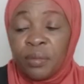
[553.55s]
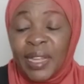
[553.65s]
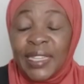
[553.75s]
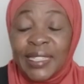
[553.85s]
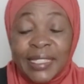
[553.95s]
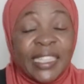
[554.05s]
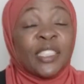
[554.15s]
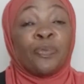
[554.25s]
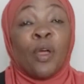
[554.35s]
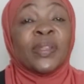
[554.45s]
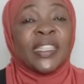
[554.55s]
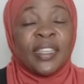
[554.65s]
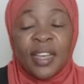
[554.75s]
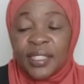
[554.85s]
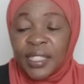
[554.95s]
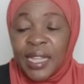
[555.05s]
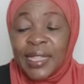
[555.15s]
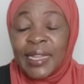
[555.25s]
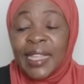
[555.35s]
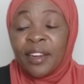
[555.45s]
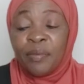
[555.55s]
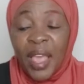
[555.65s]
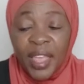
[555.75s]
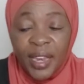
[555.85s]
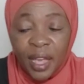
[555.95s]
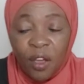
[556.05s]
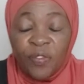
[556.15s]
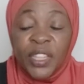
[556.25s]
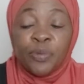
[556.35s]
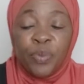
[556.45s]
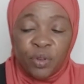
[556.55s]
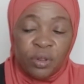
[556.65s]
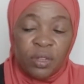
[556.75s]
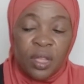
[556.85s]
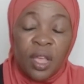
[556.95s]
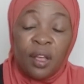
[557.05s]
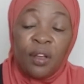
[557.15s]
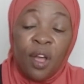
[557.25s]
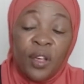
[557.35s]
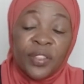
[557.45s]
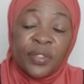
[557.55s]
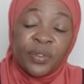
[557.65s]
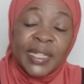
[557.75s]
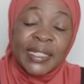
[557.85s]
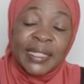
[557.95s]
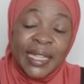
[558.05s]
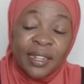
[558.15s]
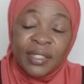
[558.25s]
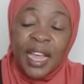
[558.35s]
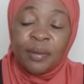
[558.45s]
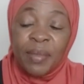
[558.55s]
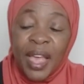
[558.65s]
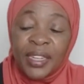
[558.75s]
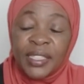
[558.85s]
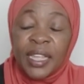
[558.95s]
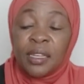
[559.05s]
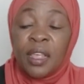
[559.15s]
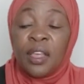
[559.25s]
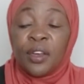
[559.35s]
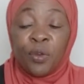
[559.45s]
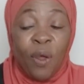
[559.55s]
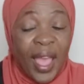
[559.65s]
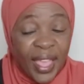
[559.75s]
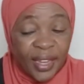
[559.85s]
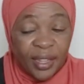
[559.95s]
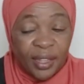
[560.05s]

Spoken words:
But he's promising us that the remainder of this book goes through the skills and mindset required